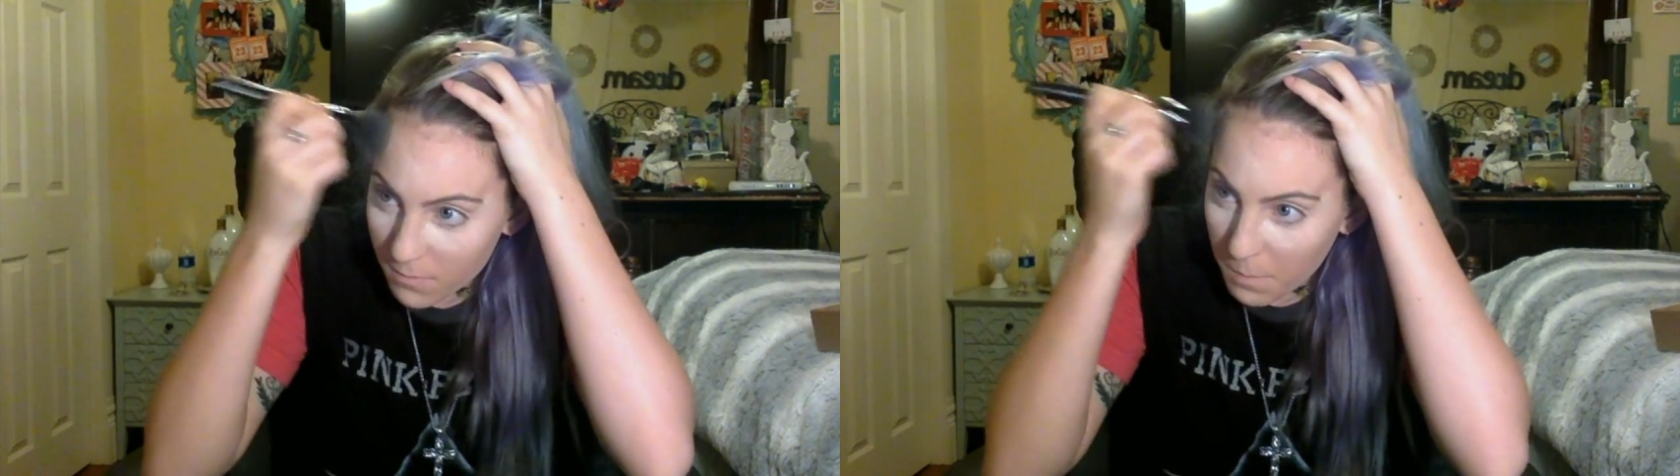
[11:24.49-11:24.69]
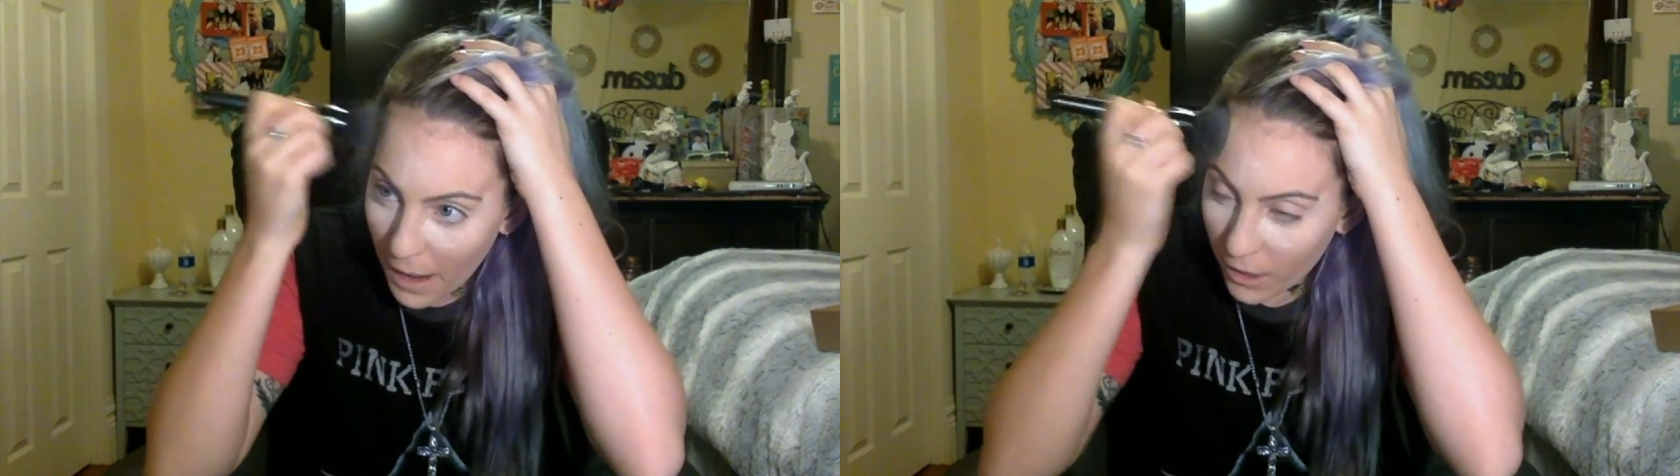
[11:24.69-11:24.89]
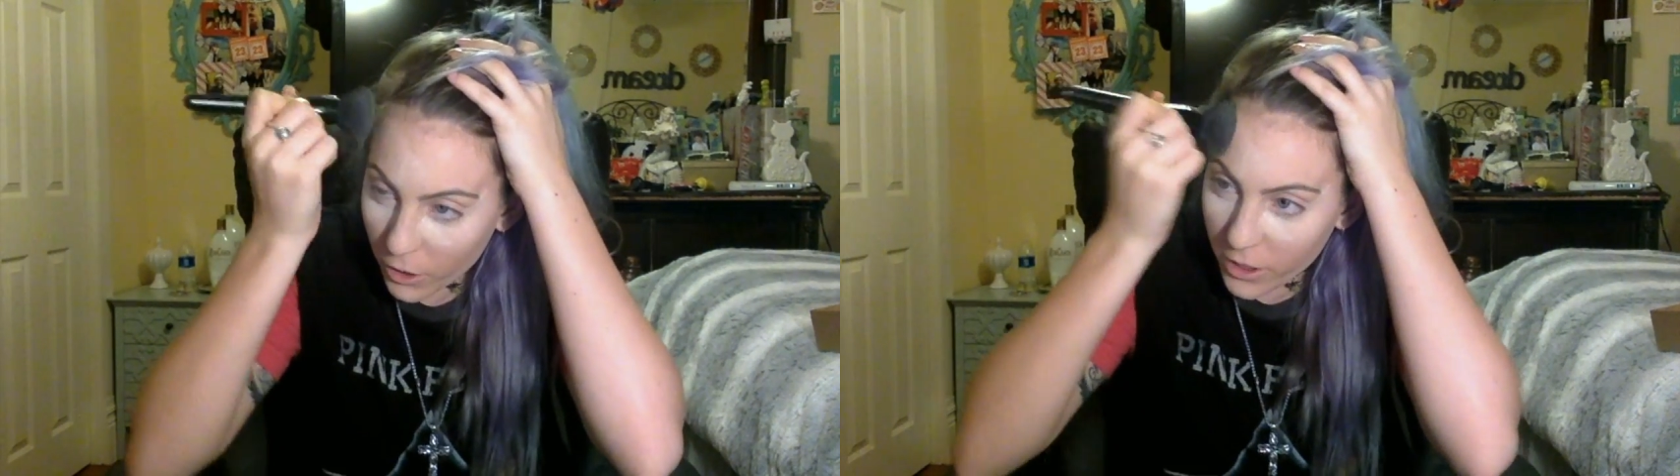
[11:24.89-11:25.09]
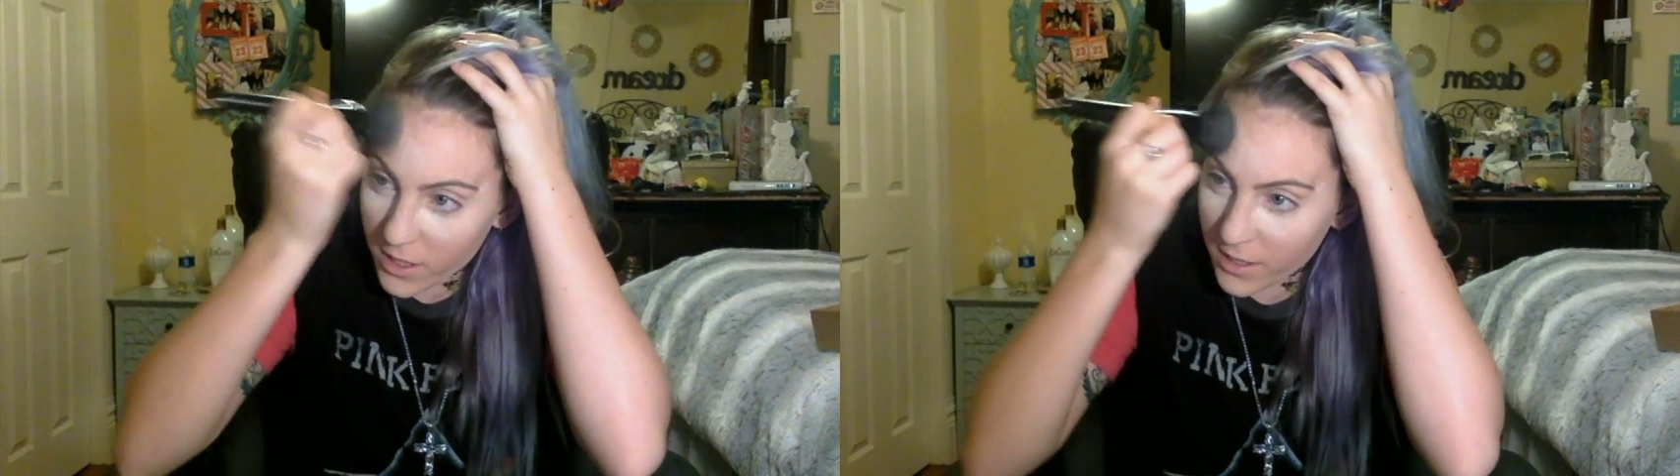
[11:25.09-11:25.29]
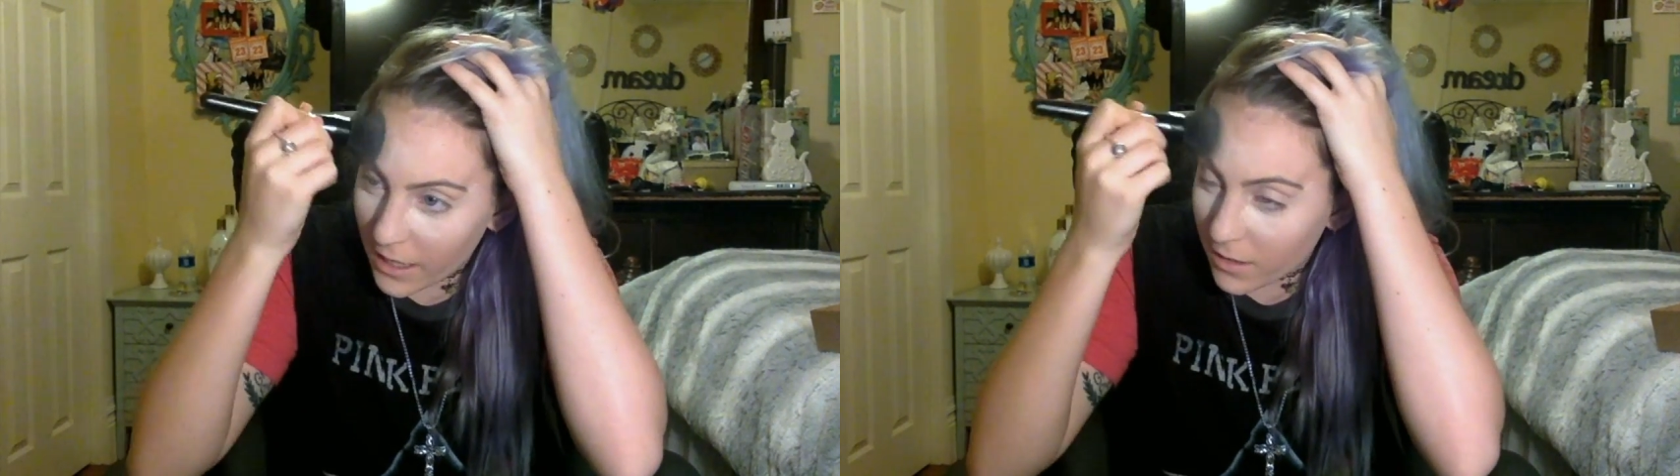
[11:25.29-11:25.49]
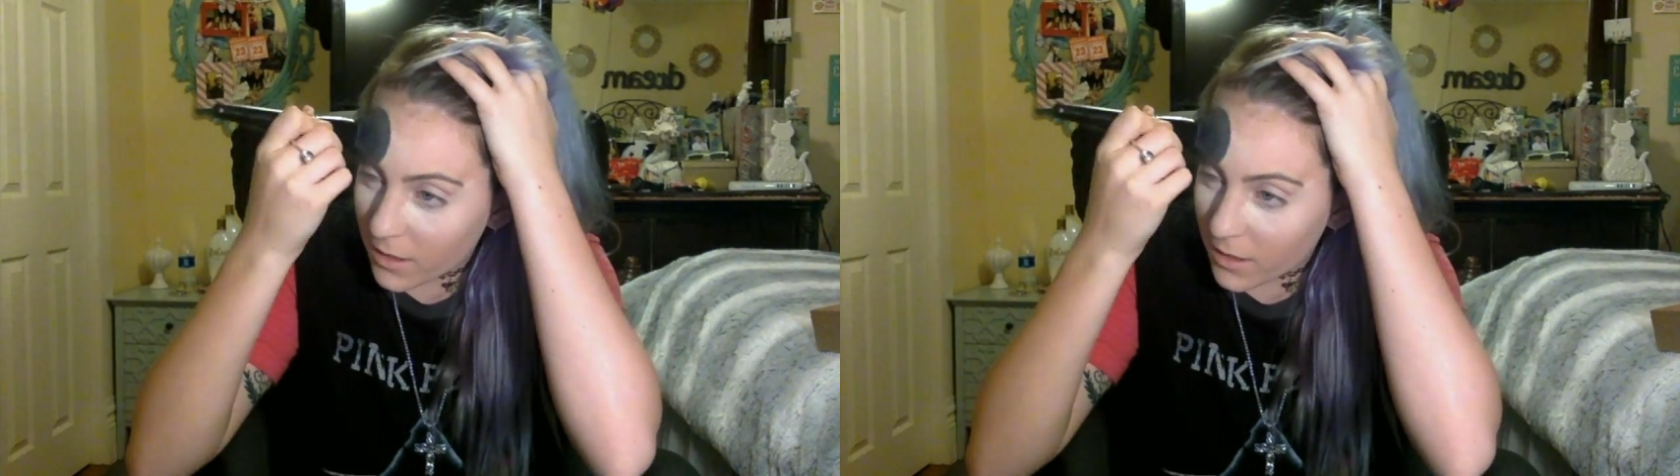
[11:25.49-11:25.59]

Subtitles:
powder to set